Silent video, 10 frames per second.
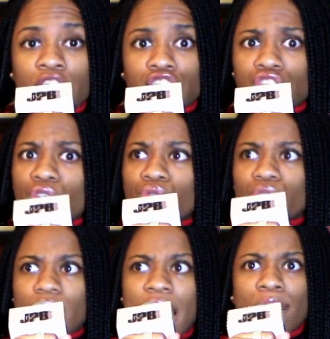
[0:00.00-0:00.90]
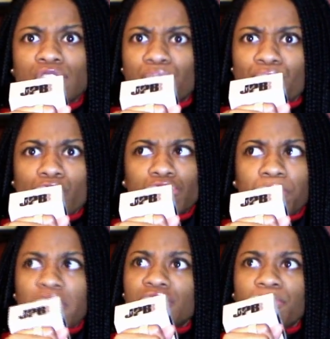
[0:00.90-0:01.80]
So I was approached
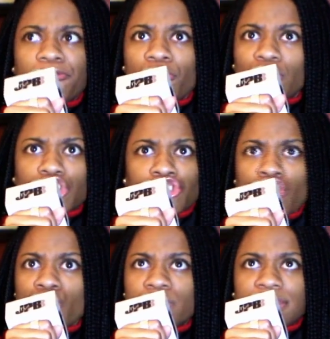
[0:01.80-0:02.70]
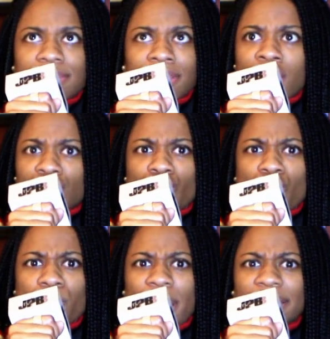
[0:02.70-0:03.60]
months before. The show was in
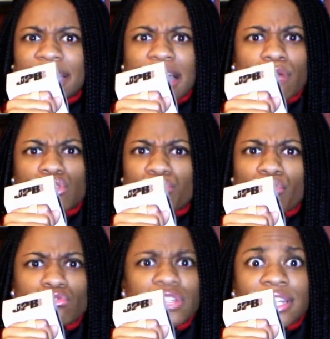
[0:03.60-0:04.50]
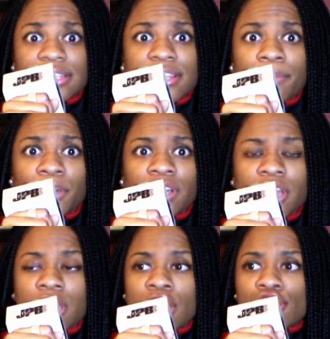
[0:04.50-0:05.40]
October. I think I was approached in the summer.
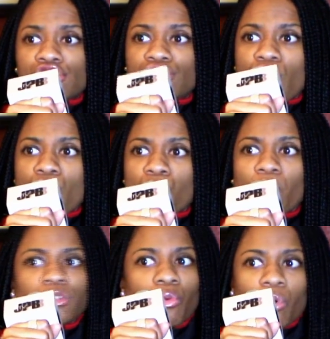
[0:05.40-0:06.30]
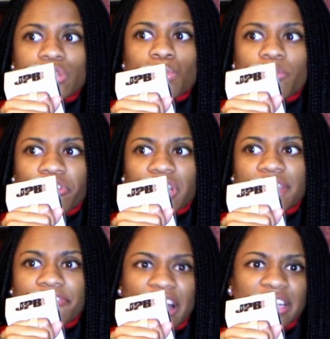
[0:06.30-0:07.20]
So once we
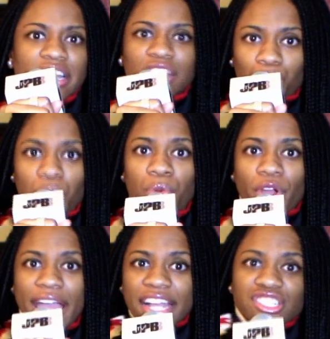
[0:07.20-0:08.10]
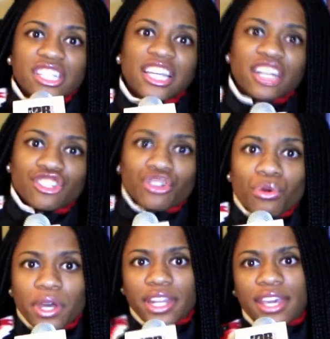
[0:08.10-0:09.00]
really found out that we were actually gonna
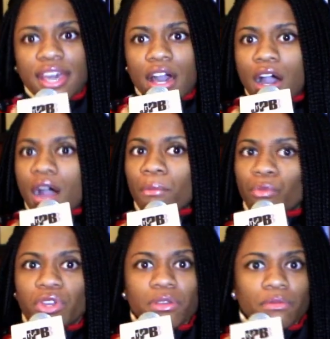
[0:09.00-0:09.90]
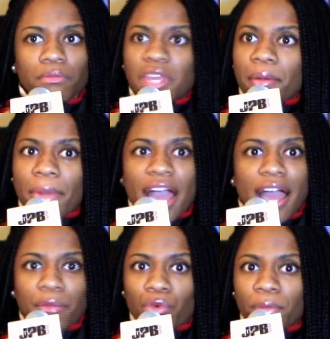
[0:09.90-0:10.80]
do it, me and my
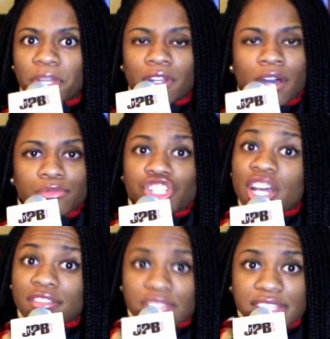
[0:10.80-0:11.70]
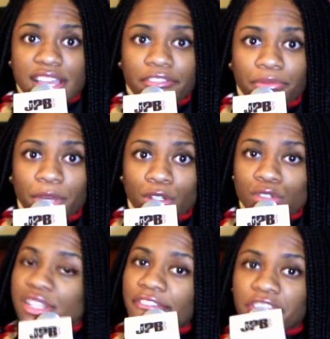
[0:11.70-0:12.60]
hype woman, shout out to Steph
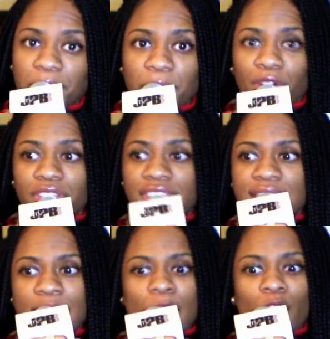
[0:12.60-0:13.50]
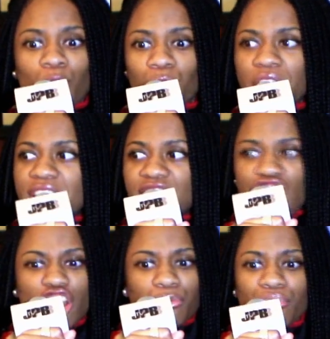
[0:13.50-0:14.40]
Mills, Stephanie Millions, we
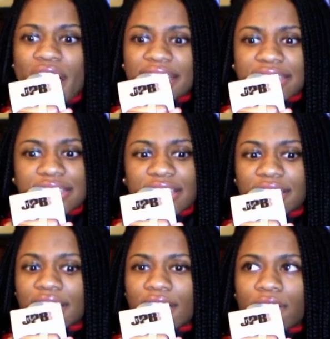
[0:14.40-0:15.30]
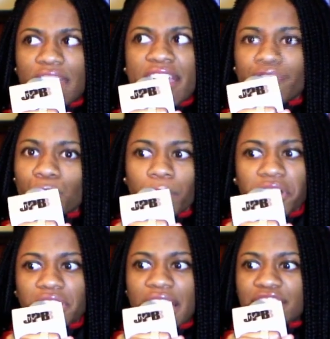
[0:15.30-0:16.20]
started practicing
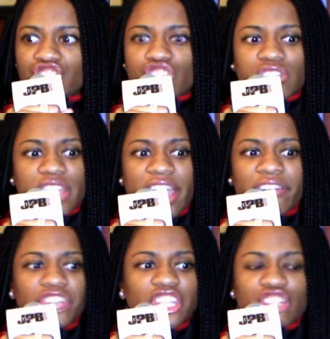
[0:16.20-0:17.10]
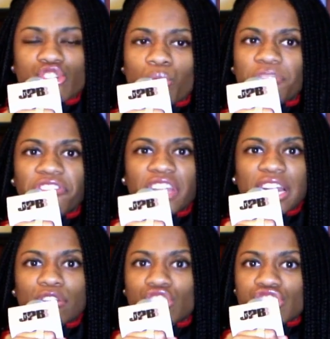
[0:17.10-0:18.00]
everywhere, like just everything. So we
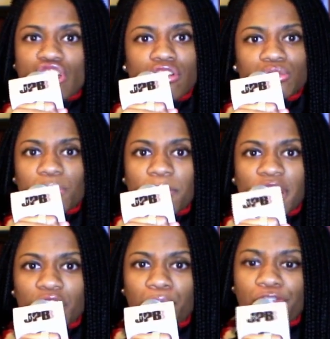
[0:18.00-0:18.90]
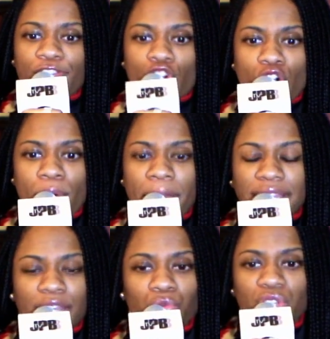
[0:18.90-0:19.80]
figured out the songs we were gonna perform. I
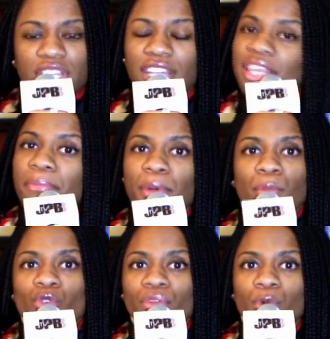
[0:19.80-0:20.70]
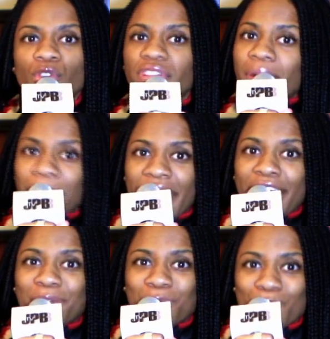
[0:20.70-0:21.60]
think we did Keep It Moving, Moving, and
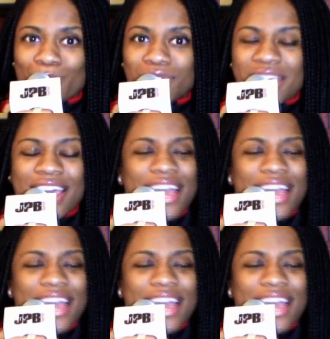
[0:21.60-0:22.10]
Bad News.